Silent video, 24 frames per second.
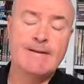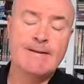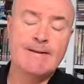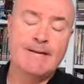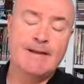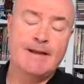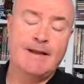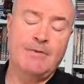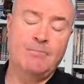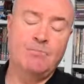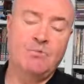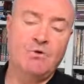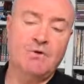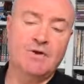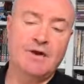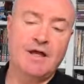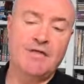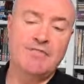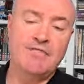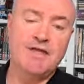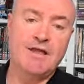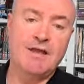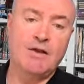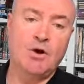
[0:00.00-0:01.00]
And what I
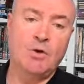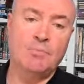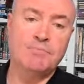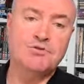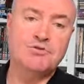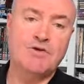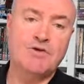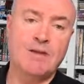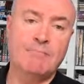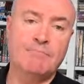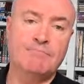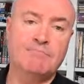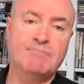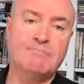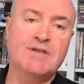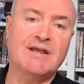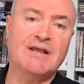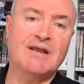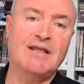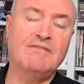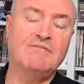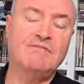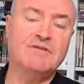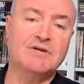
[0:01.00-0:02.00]
think OpsRamp
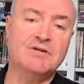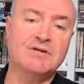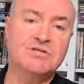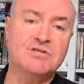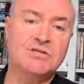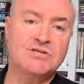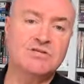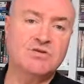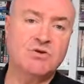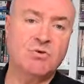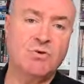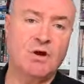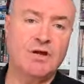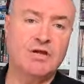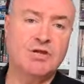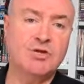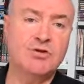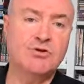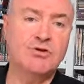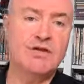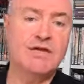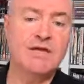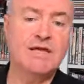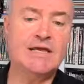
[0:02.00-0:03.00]
delivers that's quite
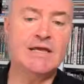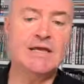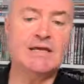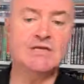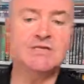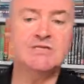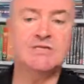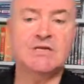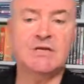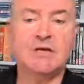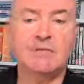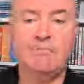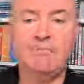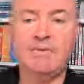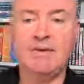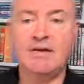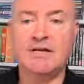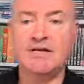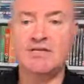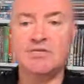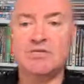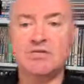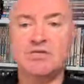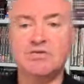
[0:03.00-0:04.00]
unique is the
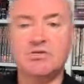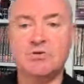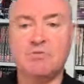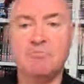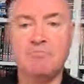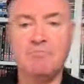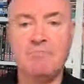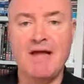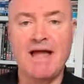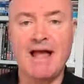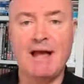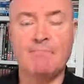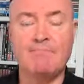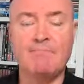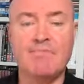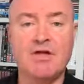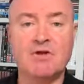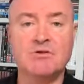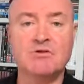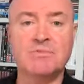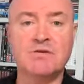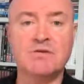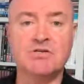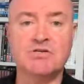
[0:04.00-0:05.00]
ability to map
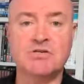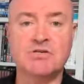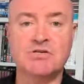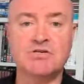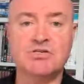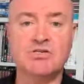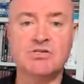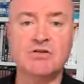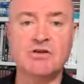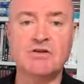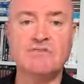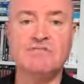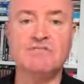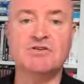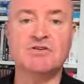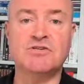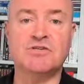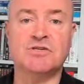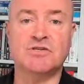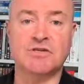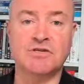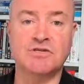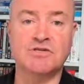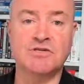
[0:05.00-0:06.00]
those business
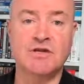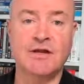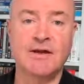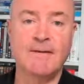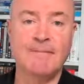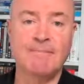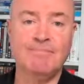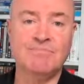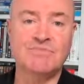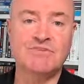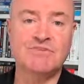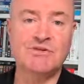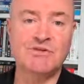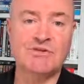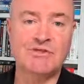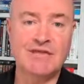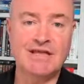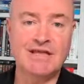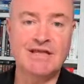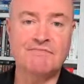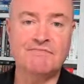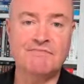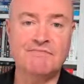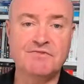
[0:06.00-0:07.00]
services to
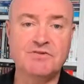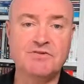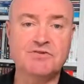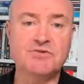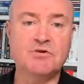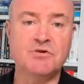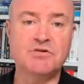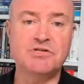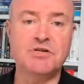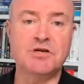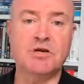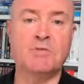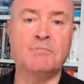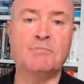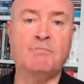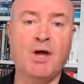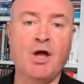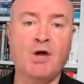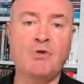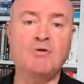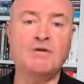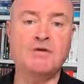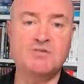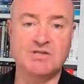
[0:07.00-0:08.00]
the infrastructure
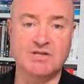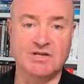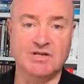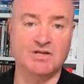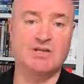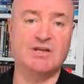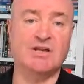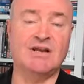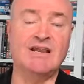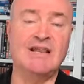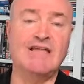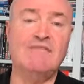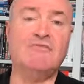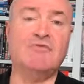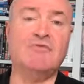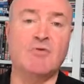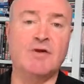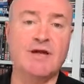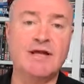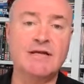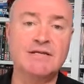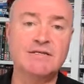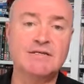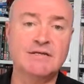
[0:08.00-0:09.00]
components that deliver
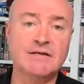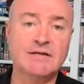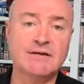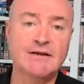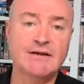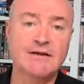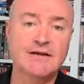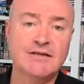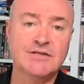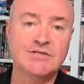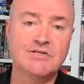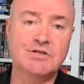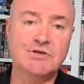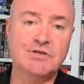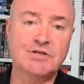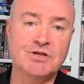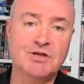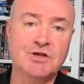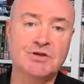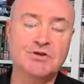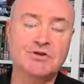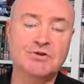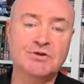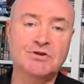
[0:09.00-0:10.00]
it, so that you
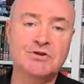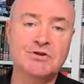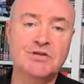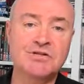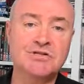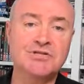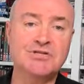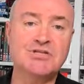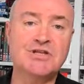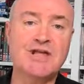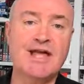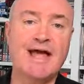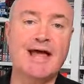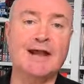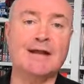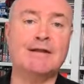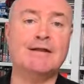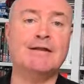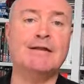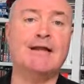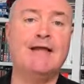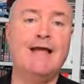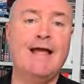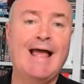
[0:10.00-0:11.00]
can
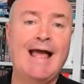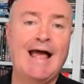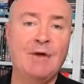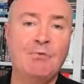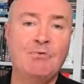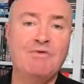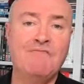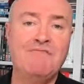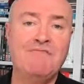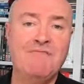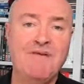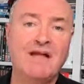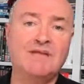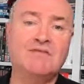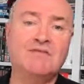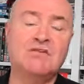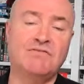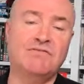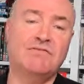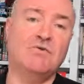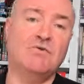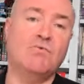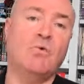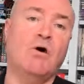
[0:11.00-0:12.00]
understand how
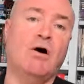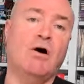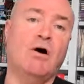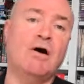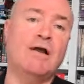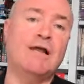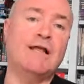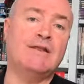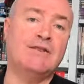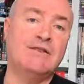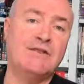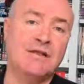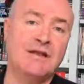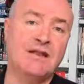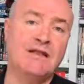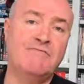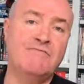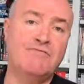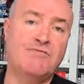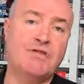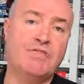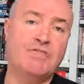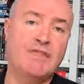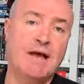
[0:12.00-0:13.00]
effective you are in
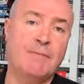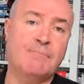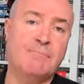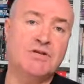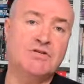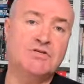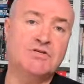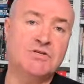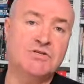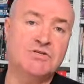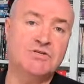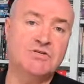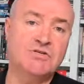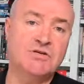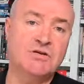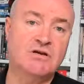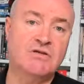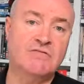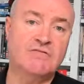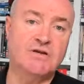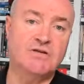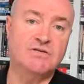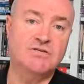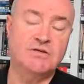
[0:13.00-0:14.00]
delivering that business
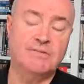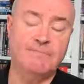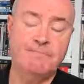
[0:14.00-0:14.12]
service.